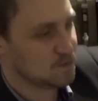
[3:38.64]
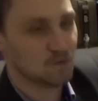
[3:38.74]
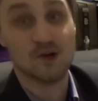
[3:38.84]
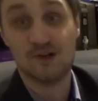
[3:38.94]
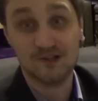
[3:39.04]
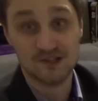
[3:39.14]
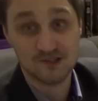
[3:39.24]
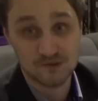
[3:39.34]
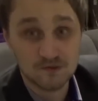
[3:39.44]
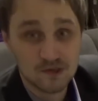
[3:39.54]
what are you gonna
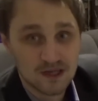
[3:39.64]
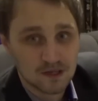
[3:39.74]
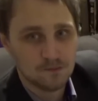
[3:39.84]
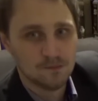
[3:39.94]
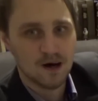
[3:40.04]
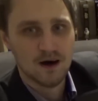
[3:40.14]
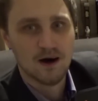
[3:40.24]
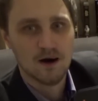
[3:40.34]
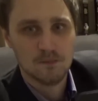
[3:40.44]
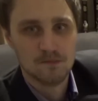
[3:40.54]
do?
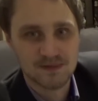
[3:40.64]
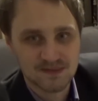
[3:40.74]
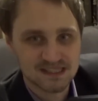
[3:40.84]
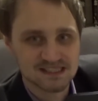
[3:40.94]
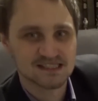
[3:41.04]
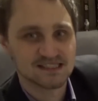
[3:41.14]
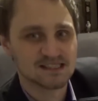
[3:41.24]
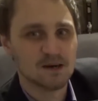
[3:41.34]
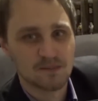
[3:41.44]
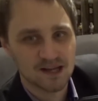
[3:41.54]
But this is
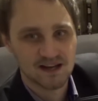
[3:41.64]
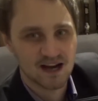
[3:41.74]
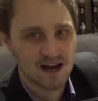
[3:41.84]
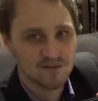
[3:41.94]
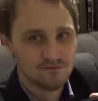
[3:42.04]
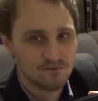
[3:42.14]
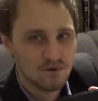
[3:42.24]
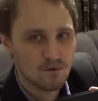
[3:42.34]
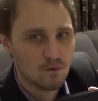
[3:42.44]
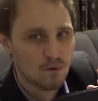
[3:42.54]
something I've
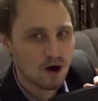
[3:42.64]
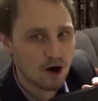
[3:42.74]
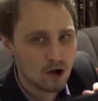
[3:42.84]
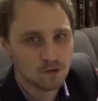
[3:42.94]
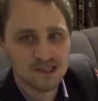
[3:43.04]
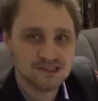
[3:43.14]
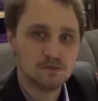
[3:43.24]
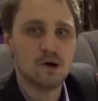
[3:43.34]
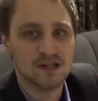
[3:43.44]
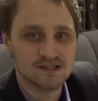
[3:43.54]
always
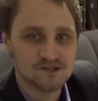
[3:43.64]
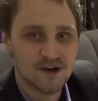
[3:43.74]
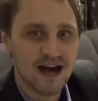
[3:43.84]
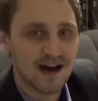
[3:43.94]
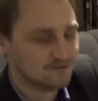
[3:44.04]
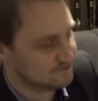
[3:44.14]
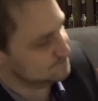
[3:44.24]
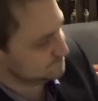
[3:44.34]
wanted to have.